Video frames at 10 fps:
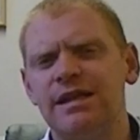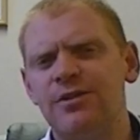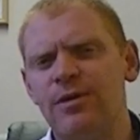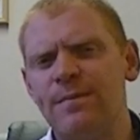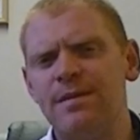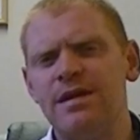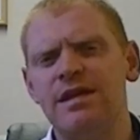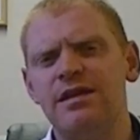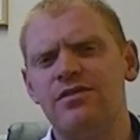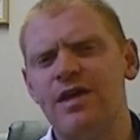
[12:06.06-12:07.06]

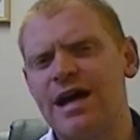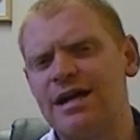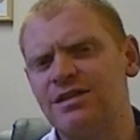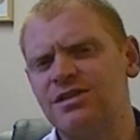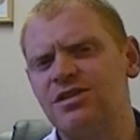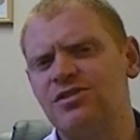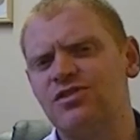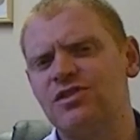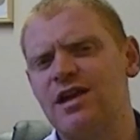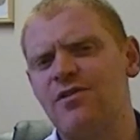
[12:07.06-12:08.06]
repeat that to
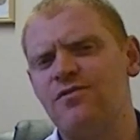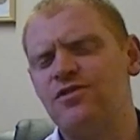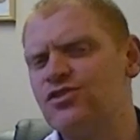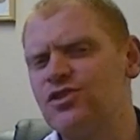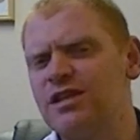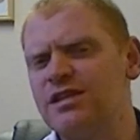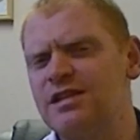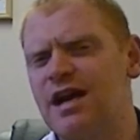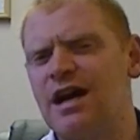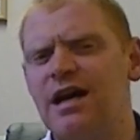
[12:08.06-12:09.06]
yourself just
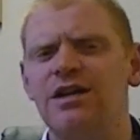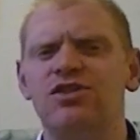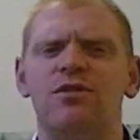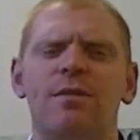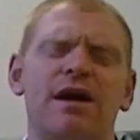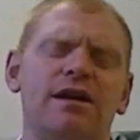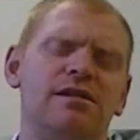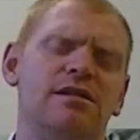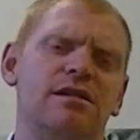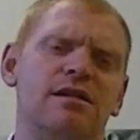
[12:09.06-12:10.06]
inside your mind.